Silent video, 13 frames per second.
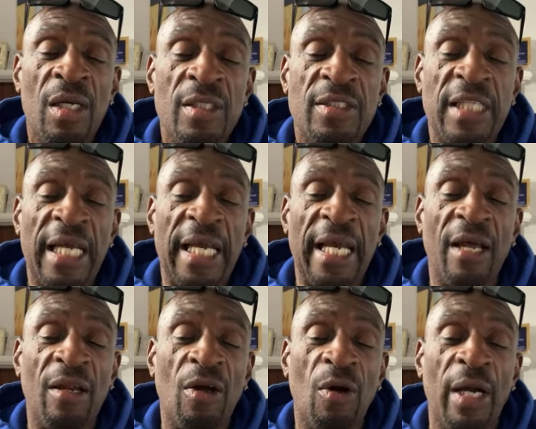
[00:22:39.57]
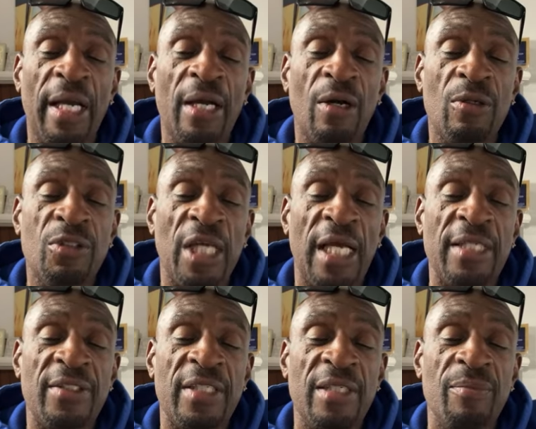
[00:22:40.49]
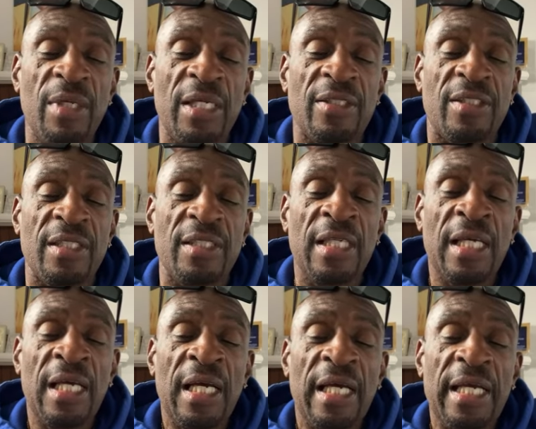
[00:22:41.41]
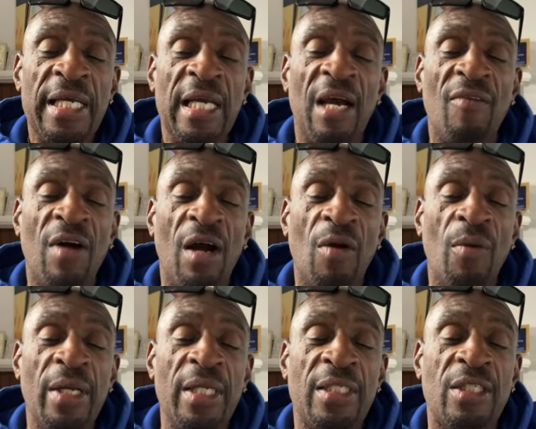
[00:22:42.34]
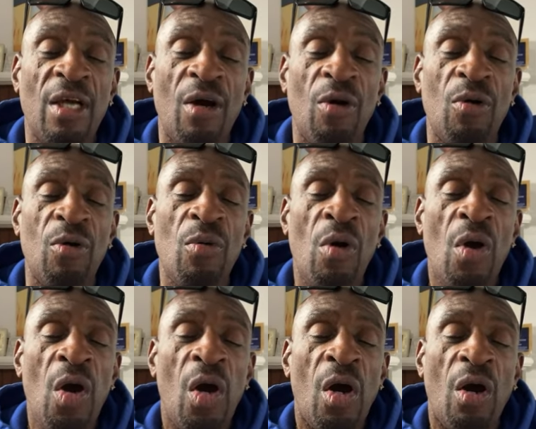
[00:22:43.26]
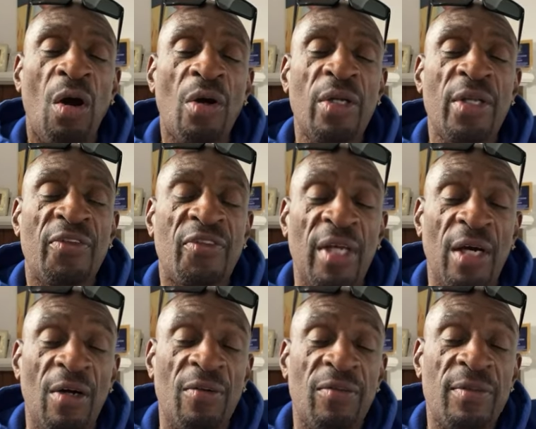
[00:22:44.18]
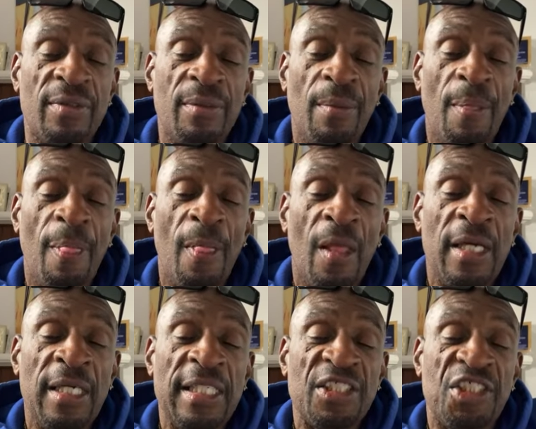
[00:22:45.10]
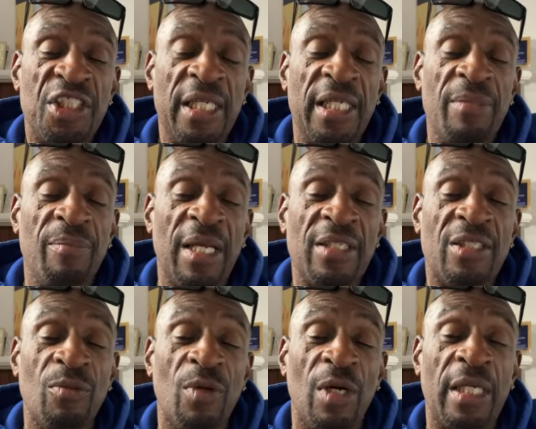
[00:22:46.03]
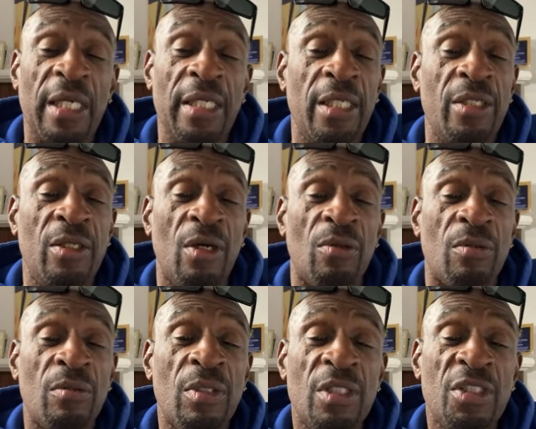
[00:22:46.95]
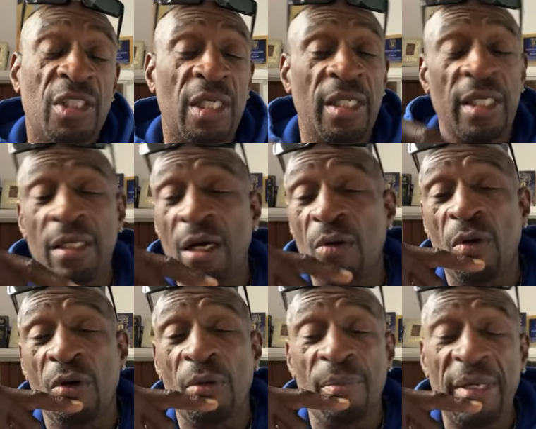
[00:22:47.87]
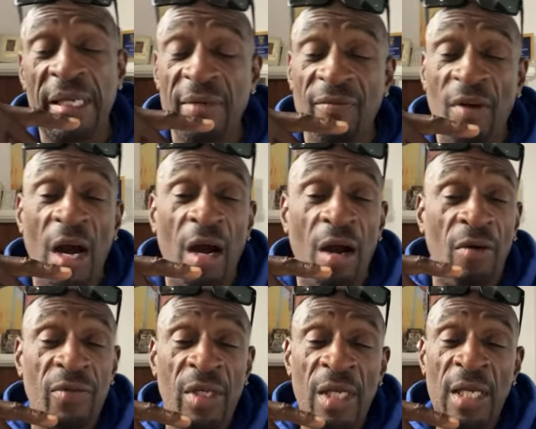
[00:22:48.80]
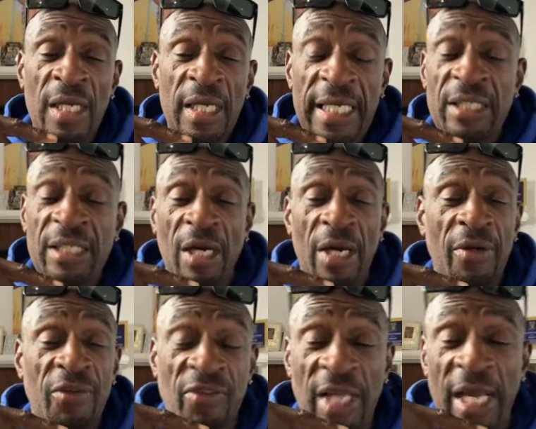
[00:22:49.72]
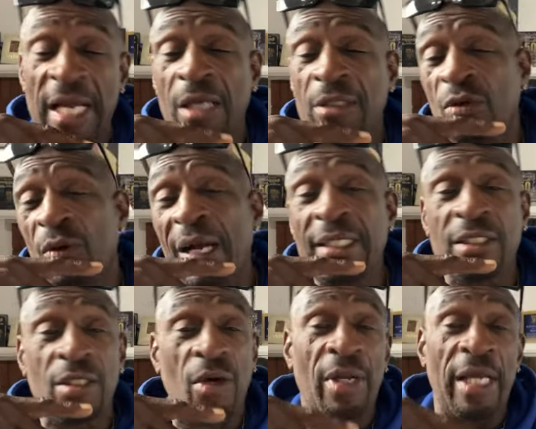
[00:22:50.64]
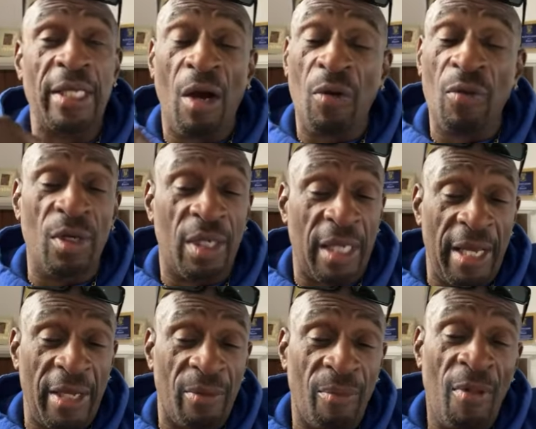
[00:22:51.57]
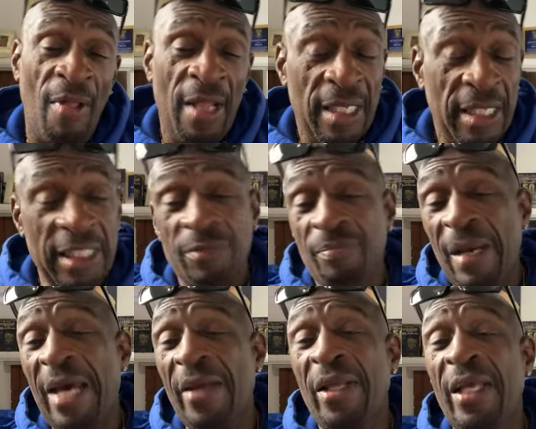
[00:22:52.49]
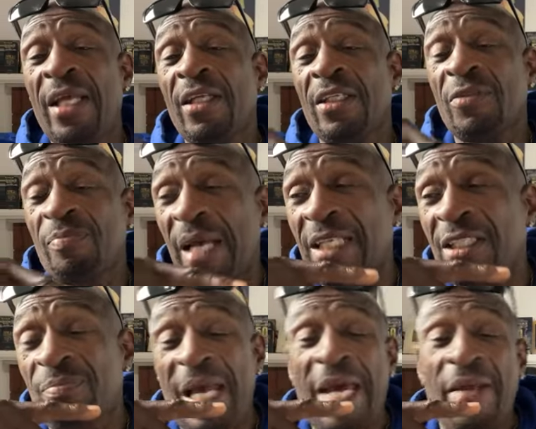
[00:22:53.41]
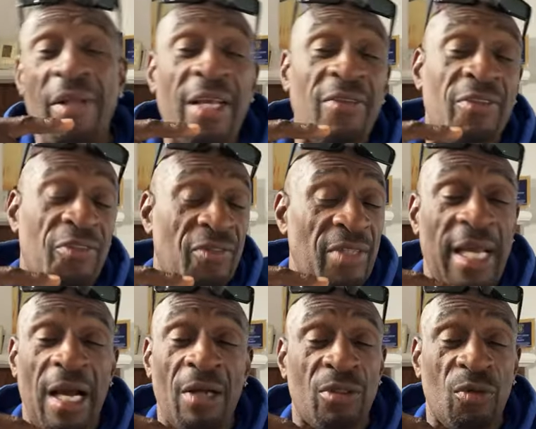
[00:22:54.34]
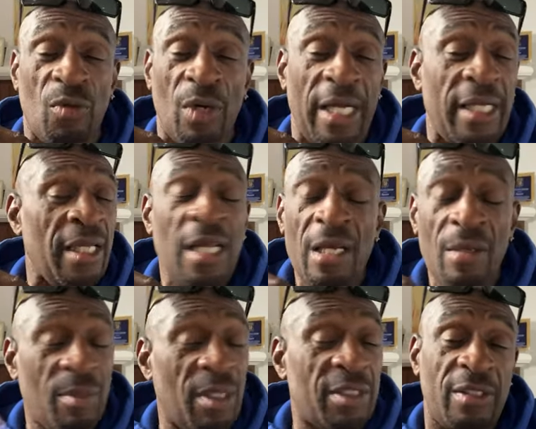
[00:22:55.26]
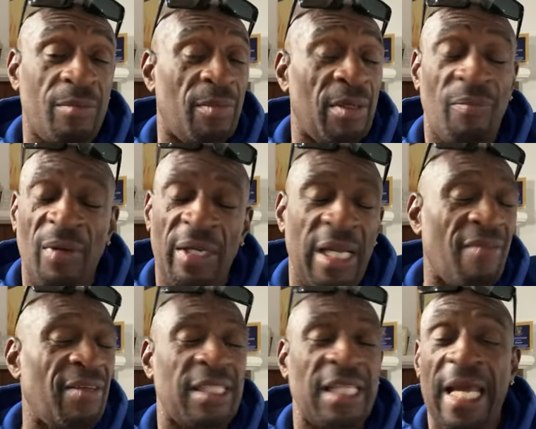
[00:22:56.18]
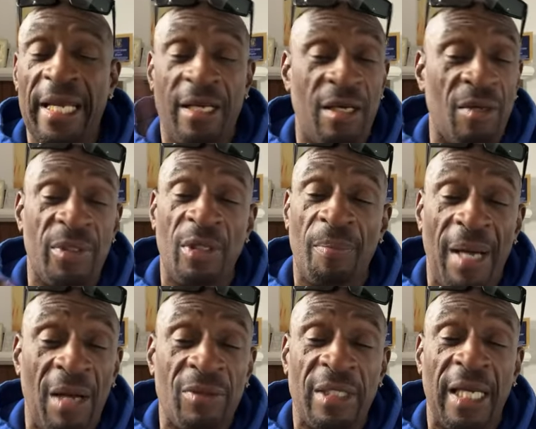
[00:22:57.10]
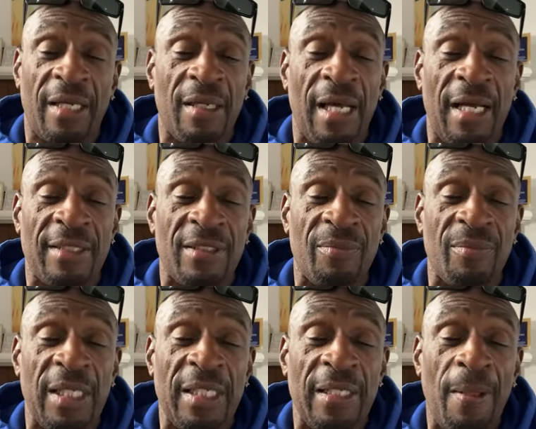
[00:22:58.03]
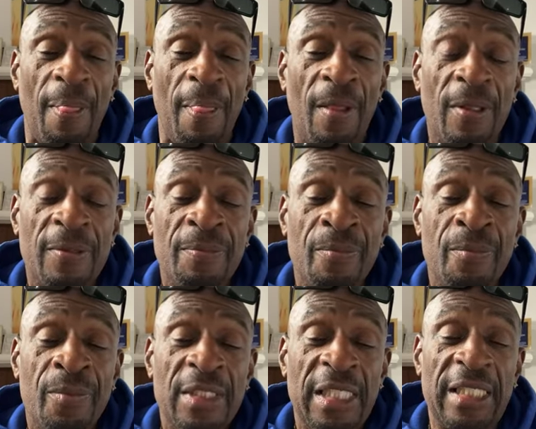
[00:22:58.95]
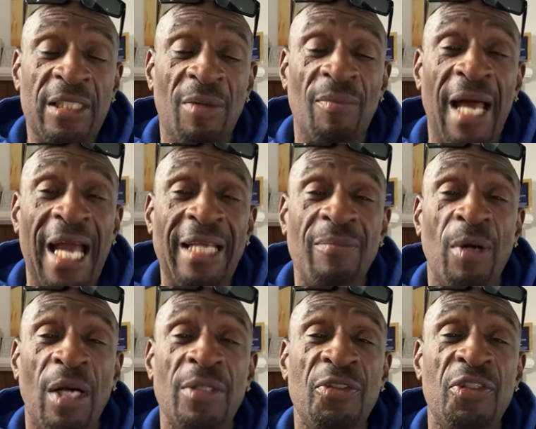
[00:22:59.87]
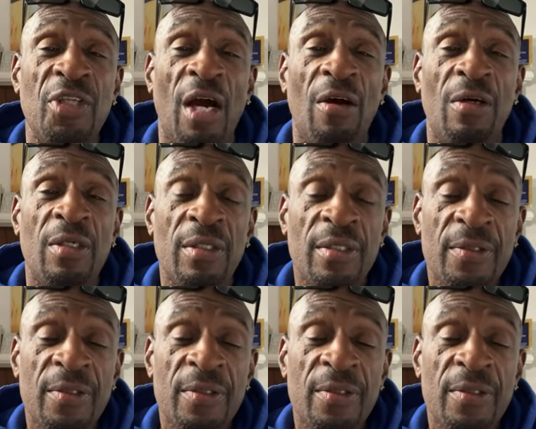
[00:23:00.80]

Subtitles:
Say, LOL, Jay-Z missing. He have already told on himself. Shit, he missing. What can he do? Shit, he don't want to be involved. He trying to stay out the way so they don't look at him. His best bet is to stay out the way. But everything coming up out that closet, man. Hit them like buttons, y'all.